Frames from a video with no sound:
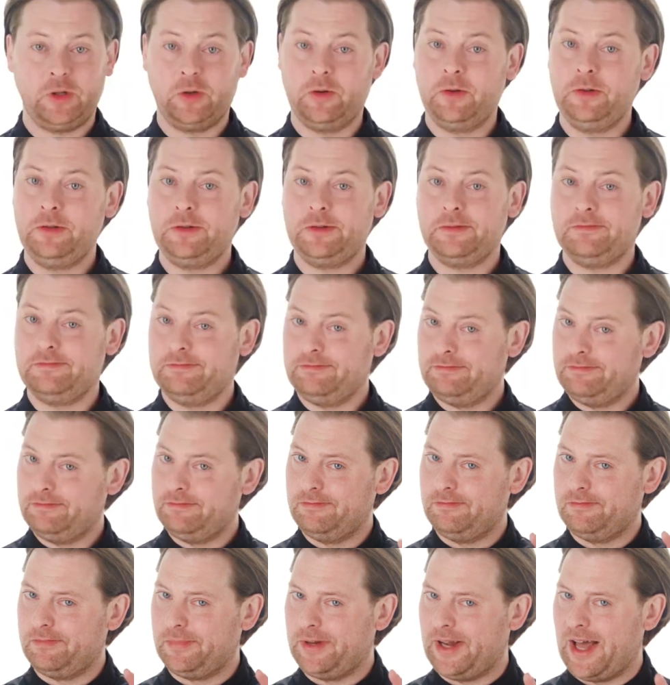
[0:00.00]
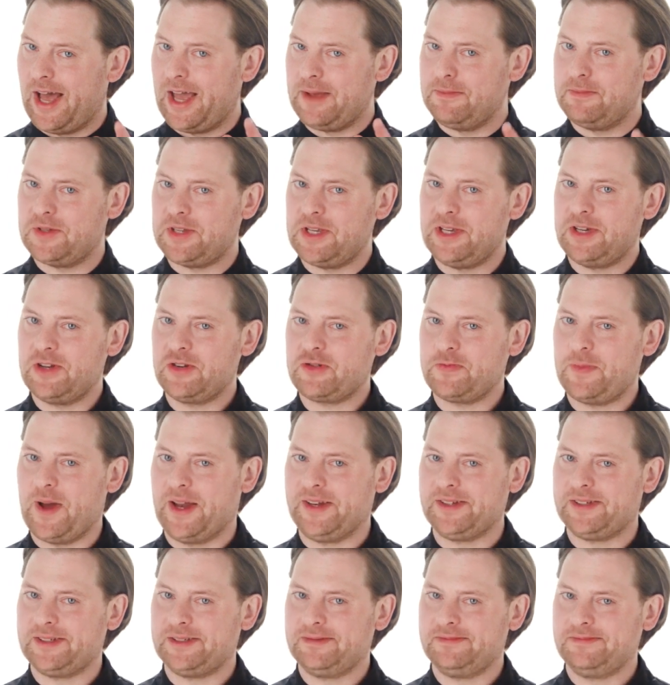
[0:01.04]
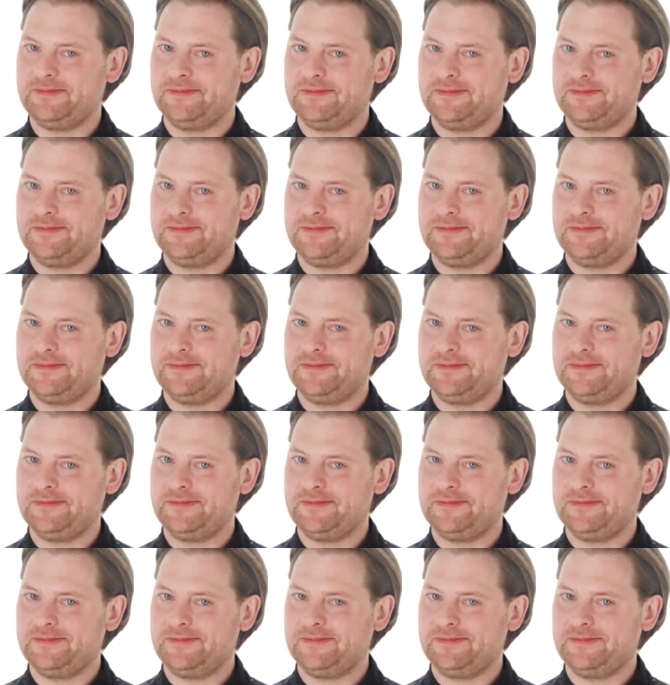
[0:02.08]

So bye, until next time.